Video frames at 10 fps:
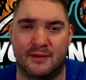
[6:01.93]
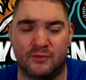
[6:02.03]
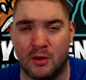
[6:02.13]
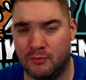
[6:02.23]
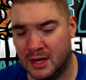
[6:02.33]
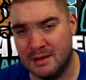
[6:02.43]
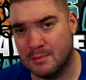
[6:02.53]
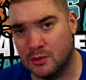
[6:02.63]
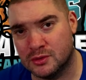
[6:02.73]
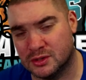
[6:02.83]
if Raheem
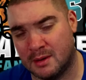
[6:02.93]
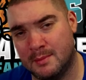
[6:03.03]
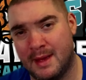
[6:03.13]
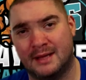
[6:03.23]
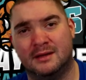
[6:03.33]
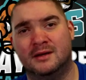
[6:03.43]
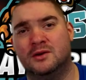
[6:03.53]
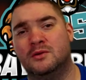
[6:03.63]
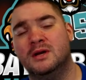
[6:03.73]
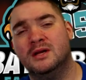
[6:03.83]
Mostert's coming back there. I
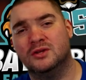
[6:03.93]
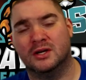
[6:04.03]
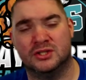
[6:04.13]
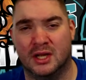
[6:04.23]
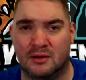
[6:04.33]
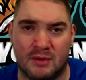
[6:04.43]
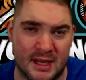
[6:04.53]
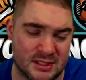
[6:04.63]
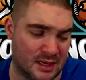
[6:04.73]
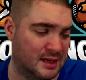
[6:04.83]
know Jalen
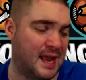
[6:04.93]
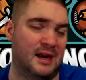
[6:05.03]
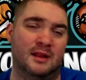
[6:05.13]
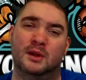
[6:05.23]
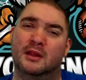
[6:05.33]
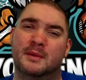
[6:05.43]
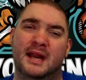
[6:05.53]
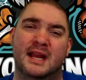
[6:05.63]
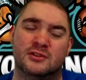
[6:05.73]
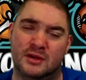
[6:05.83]
Wright's got to handle it with a little bit
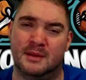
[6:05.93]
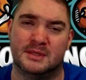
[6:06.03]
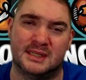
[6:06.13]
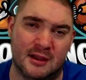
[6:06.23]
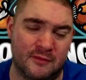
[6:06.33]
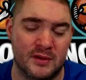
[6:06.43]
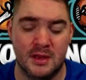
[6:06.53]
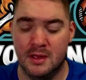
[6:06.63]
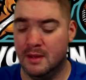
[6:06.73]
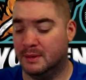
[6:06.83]
of injury himself.
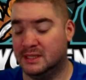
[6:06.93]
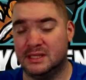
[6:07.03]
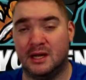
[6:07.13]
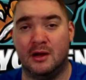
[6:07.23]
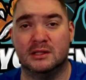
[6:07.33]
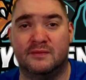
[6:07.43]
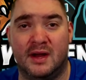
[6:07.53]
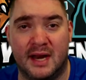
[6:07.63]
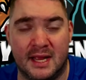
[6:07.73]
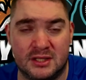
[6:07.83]
But this is all
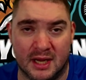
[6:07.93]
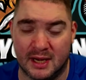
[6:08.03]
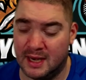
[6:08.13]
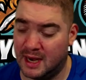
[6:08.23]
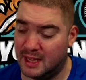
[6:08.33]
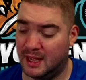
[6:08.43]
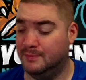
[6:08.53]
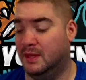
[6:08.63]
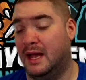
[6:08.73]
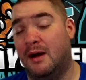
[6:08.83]
Devon Achane. And
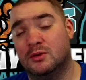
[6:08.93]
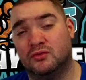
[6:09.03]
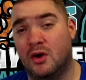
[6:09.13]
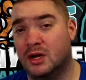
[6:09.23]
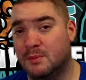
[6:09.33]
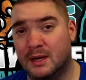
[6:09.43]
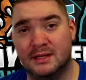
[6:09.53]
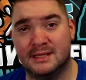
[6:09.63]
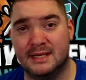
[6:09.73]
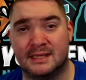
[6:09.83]
I was wrong at the beginning of
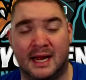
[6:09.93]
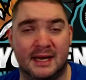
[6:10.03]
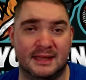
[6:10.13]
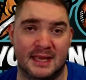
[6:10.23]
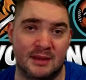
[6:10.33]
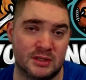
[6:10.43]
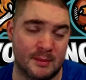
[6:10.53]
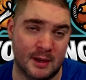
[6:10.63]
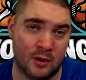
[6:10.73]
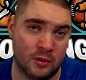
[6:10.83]
the season. I didn't think he was going to be
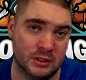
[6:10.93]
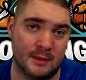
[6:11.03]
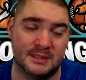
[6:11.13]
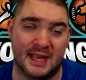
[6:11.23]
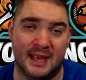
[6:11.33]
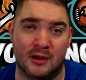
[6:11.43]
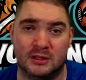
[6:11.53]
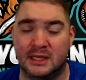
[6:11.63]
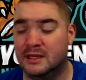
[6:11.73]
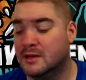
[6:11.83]
able to hold up and stay
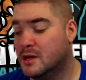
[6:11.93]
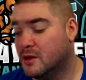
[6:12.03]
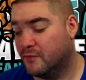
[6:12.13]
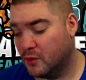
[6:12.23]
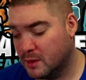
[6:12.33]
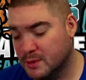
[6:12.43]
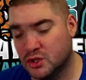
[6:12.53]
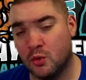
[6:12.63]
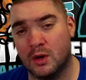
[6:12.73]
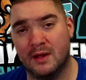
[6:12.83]
healthy for the
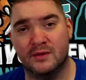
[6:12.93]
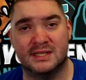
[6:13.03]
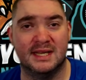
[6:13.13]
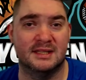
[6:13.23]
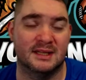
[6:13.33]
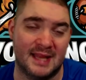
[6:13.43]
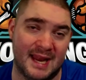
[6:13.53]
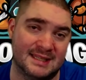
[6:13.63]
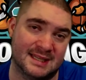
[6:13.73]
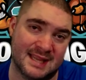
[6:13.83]
majority of the season. And that
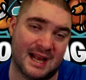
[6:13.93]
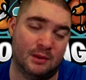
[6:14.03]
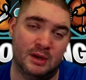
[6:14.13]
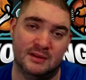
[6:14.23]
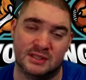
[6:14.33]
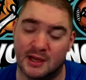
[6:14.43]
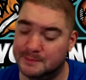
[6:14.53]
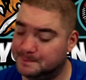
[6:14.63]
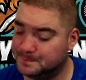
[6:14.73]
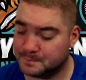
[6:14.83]
is exactly what he's done.